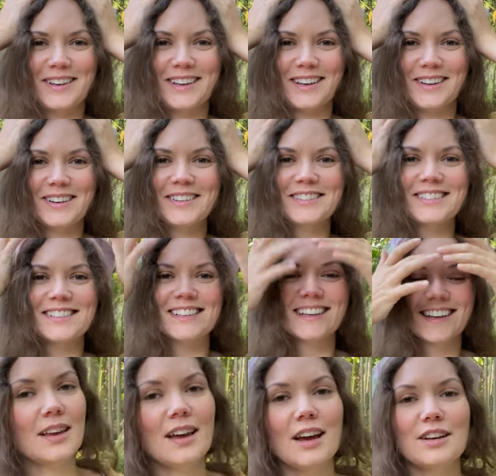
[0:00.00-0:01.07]
cute.
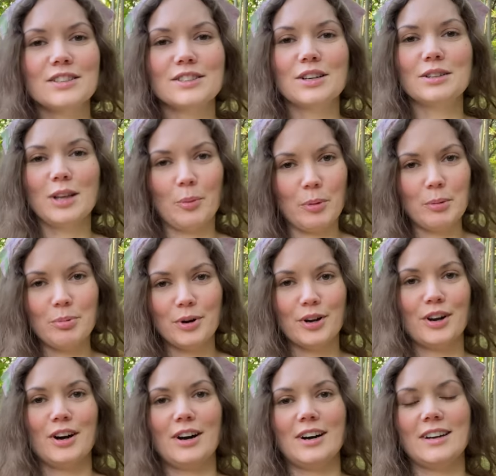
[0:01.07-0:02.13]
So let me put
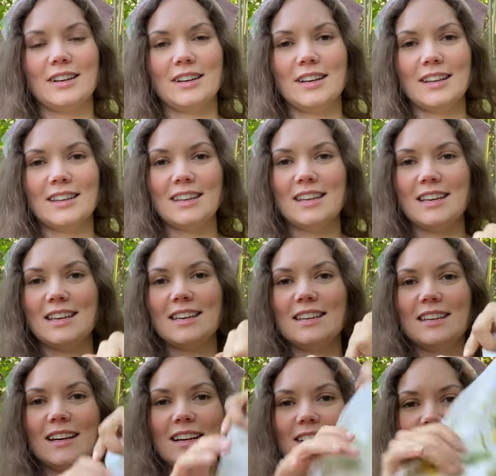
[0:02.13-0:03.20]
on
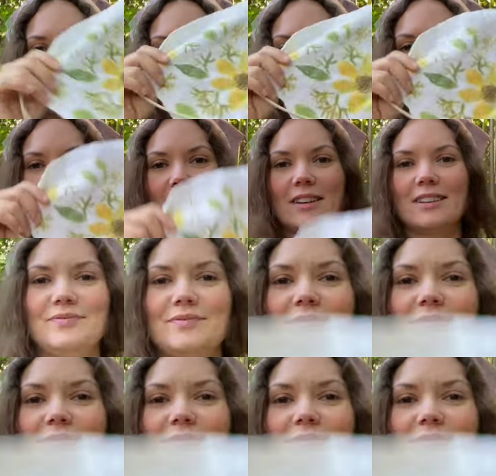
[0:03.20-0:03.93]
the yellow one.